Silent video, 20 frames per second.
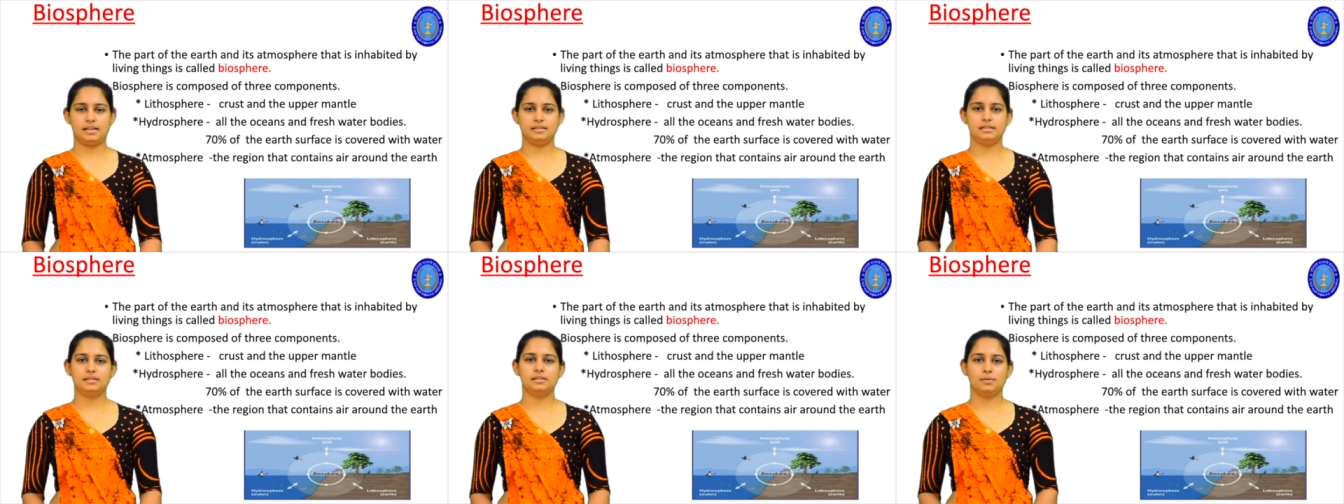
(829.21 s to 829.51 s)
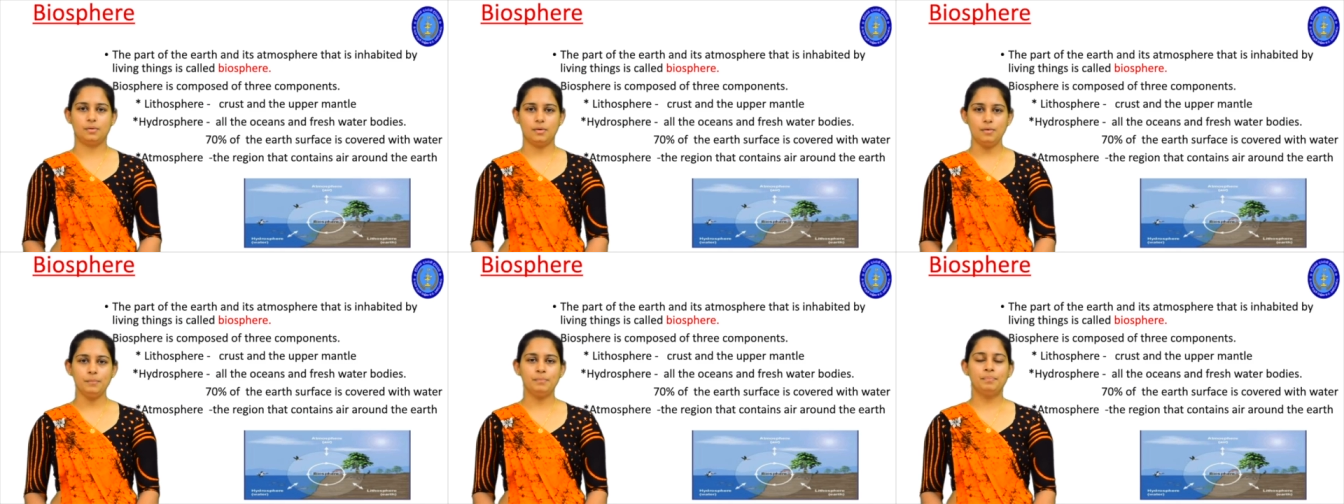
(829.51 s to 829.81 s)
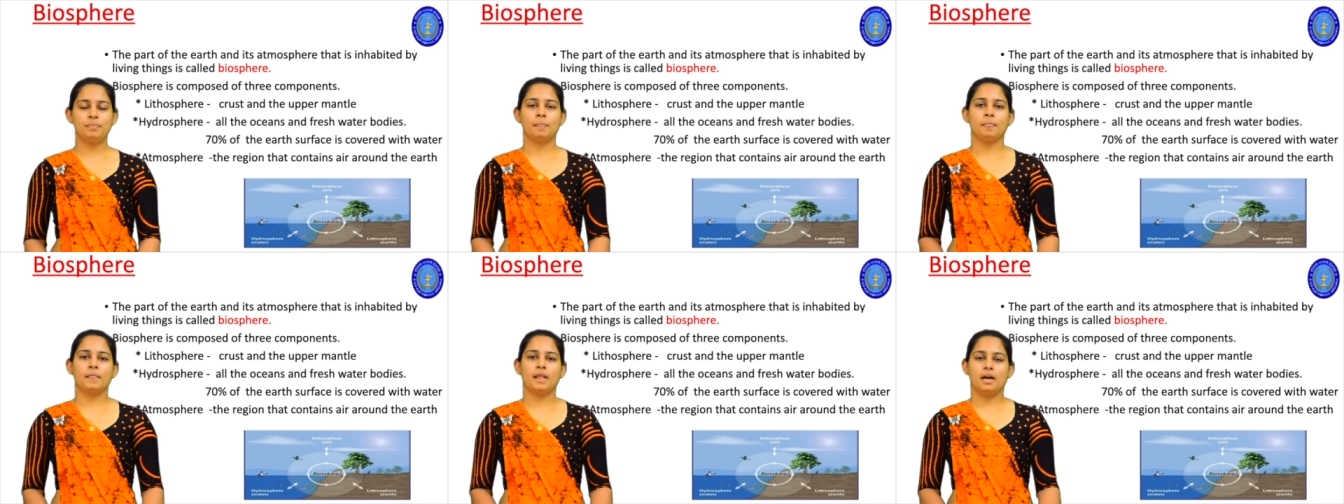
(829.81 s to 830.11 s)
So,
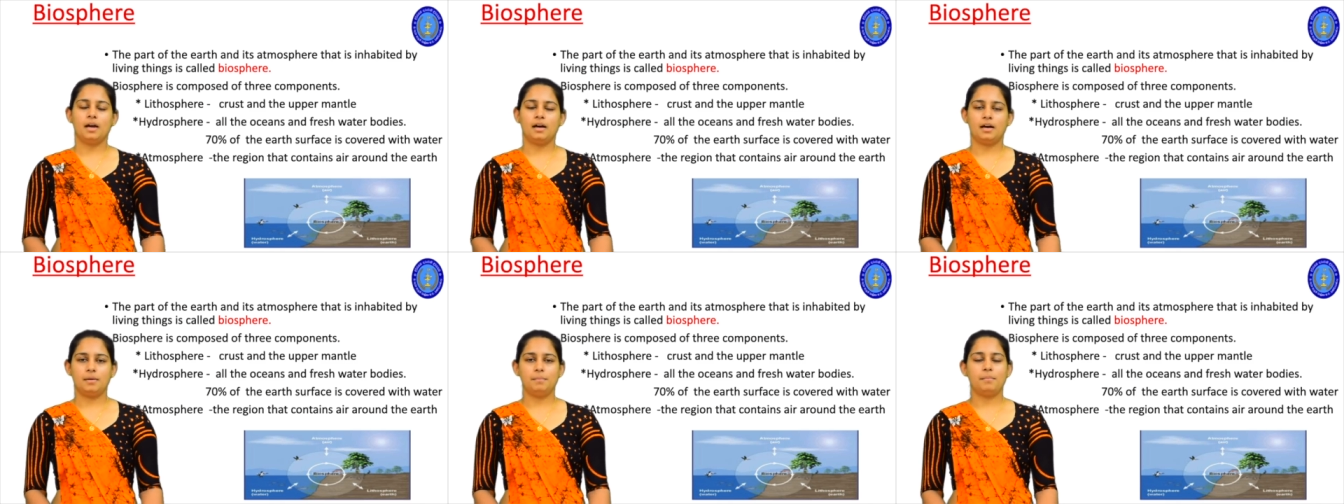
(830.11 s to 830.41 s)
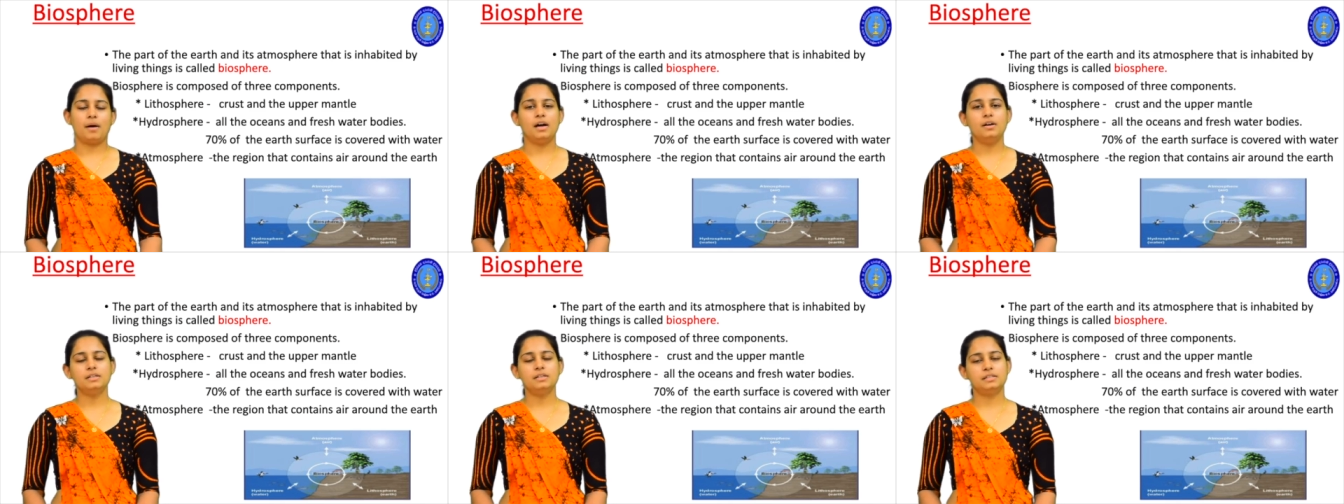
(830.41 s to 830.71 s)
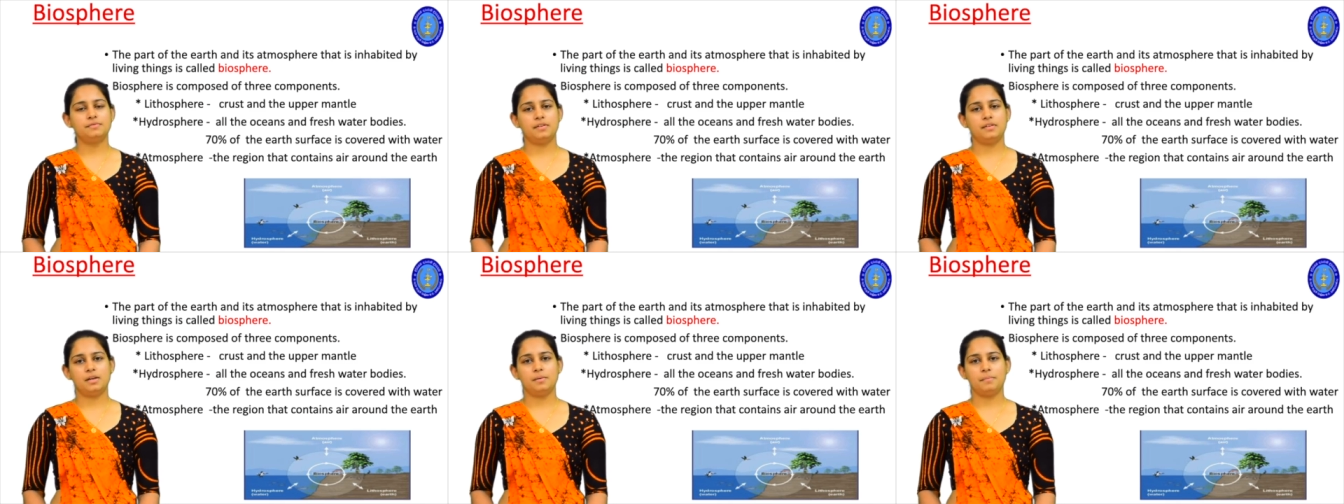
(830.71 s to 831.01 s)
uh,
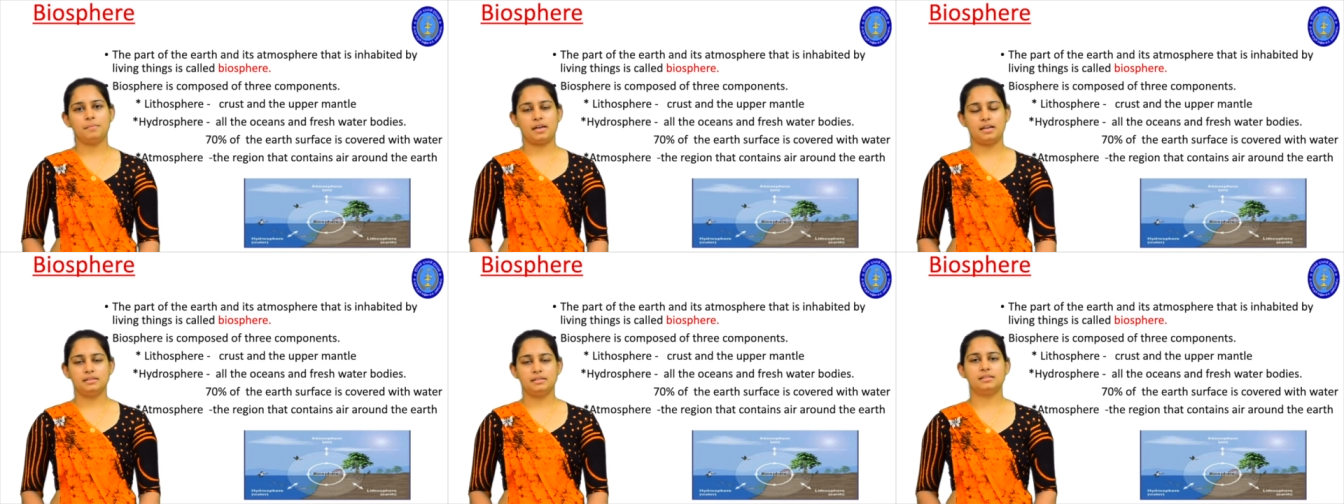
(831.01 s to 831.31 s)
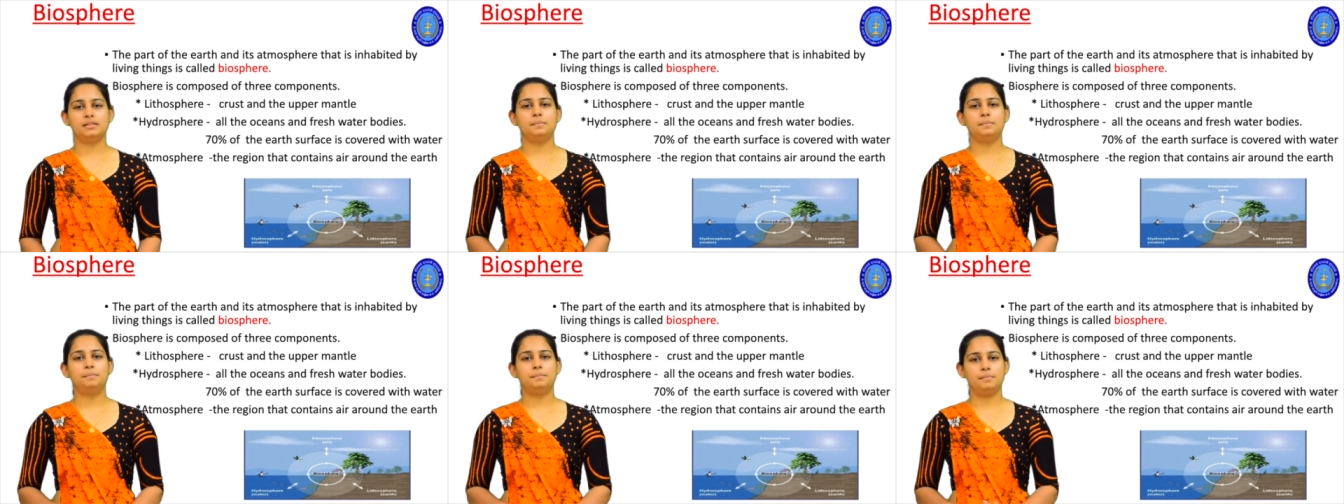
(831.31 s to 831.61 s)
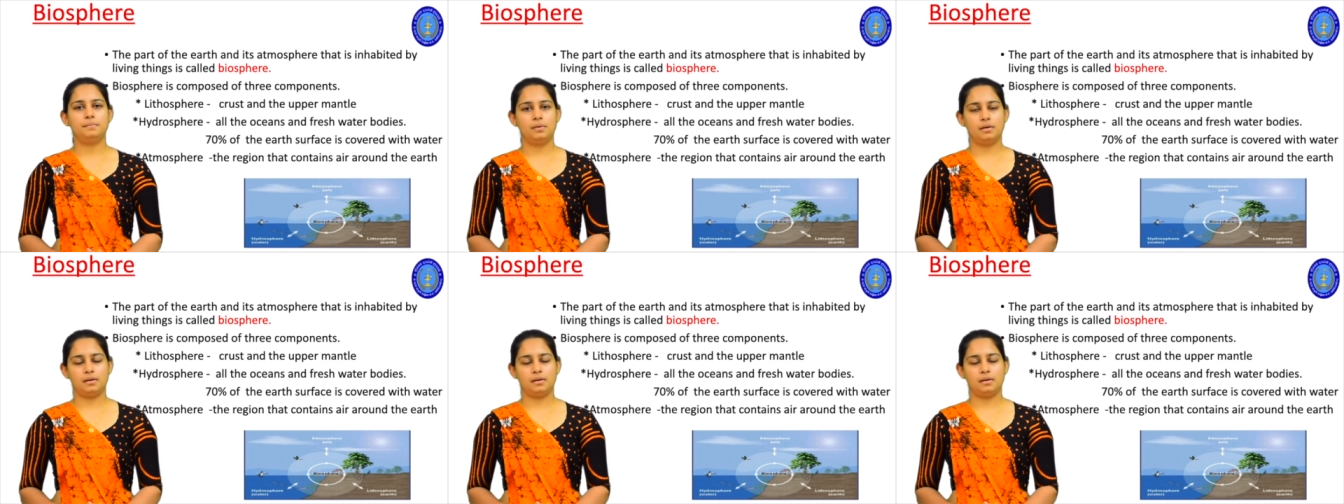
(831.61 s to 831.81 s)
biosphere means the